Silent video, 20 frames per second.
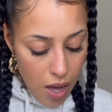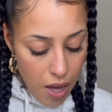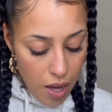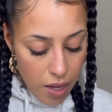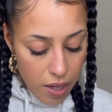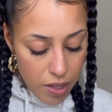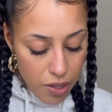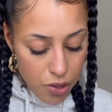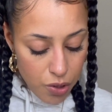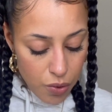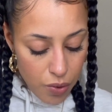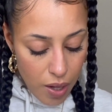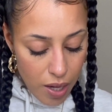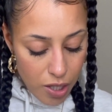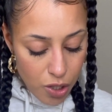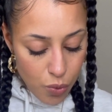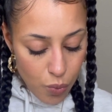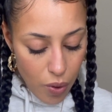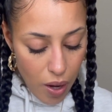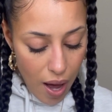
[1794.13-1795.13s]
And so
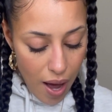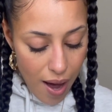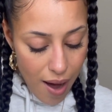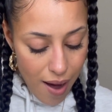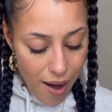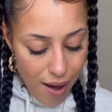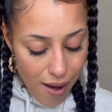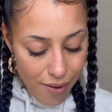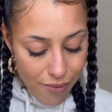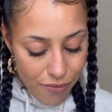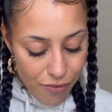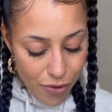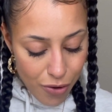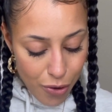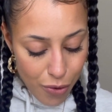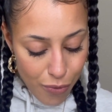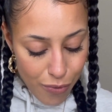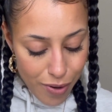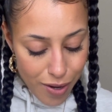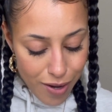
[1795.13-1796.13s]
that's what I have
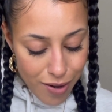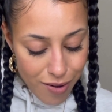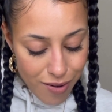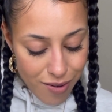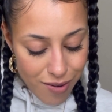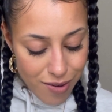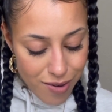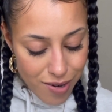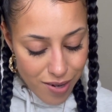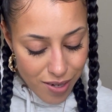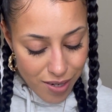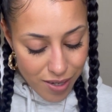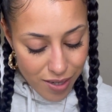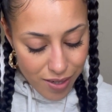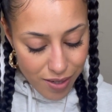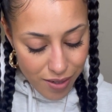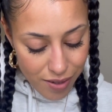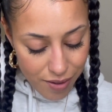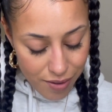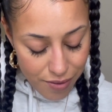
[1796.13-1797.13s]
going
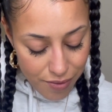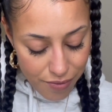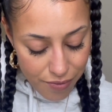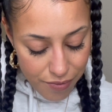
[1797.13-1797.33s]
on.